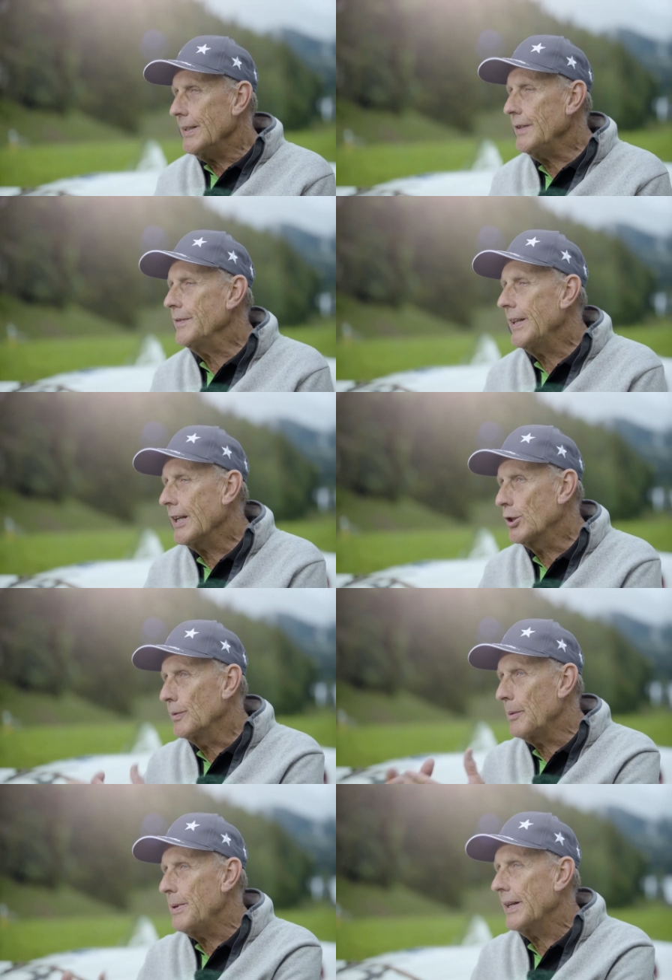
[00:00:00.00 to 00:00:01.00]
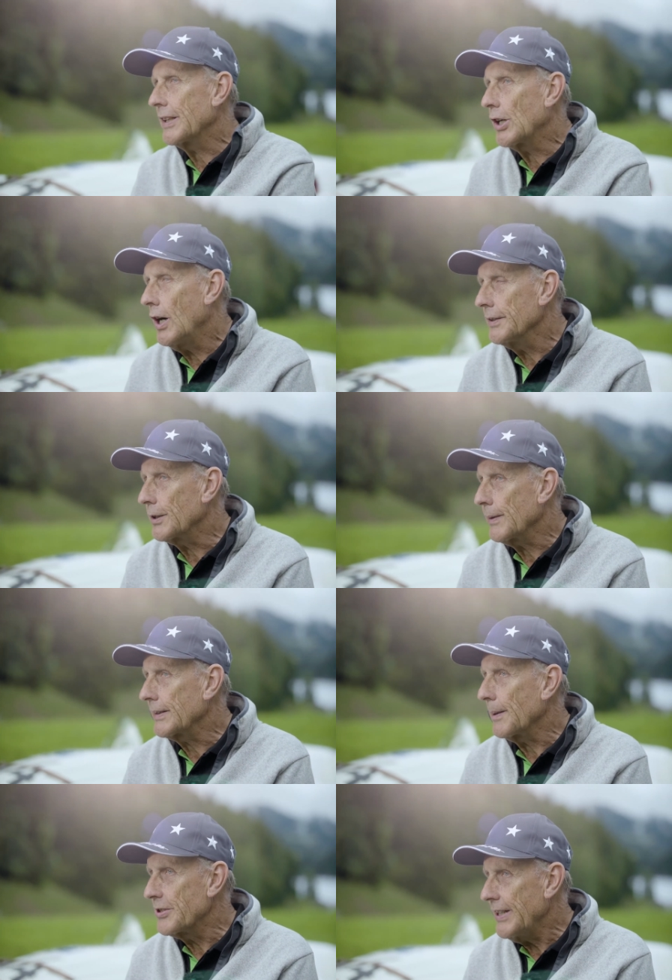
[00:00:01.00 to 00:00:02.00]
Even they had to repair the car on the track
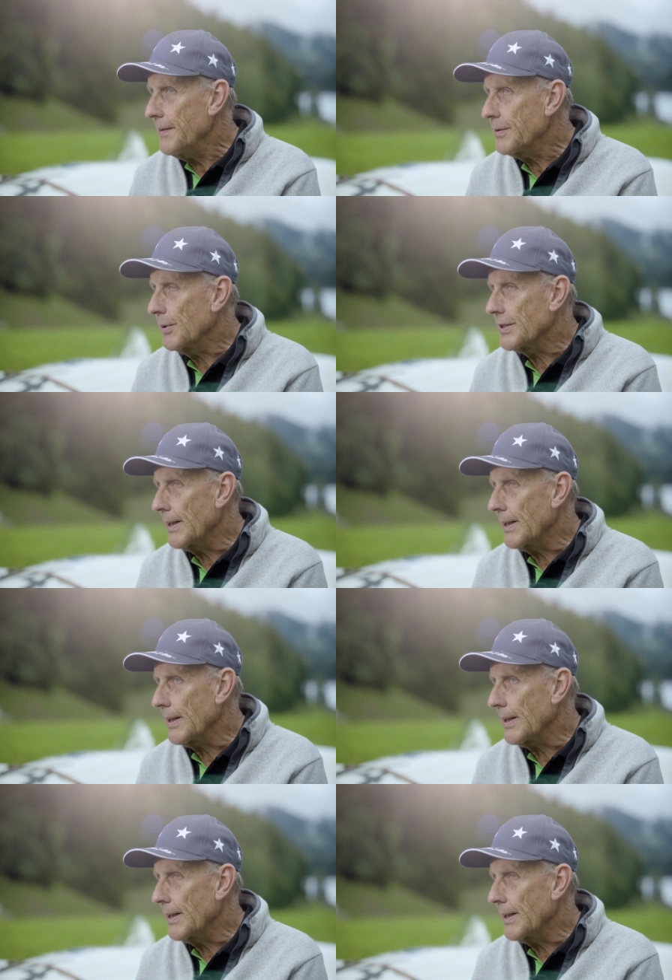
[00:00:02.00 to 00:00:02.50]
themselves when